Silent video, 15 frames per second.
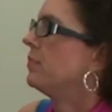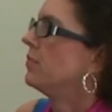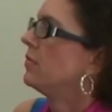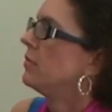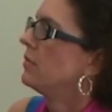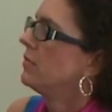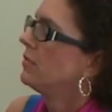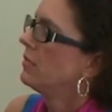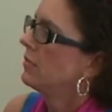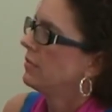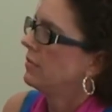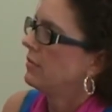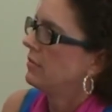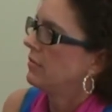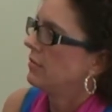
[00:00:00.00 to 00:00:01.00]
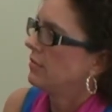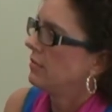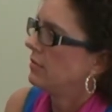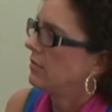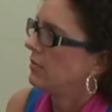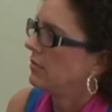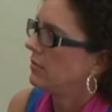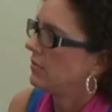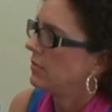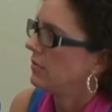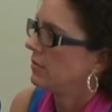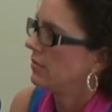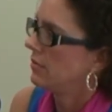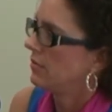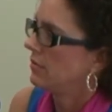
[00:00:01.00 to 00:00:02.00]

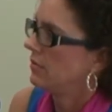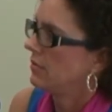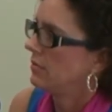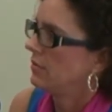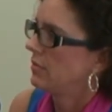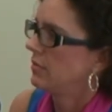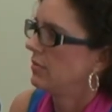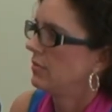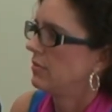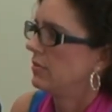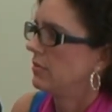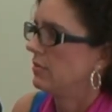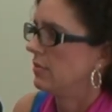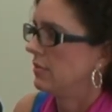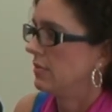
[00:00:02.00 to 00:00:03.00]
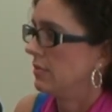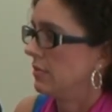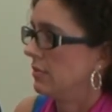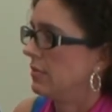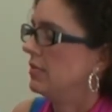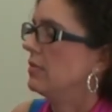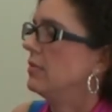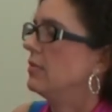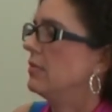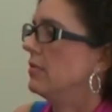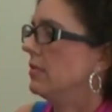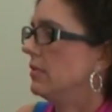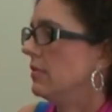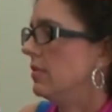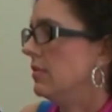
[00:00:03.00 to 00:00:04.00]

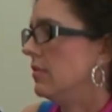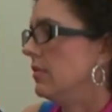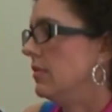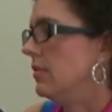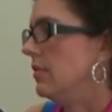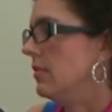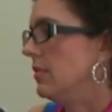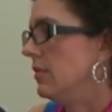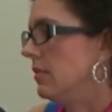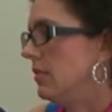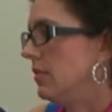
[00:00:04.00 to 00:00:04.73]
[no speech]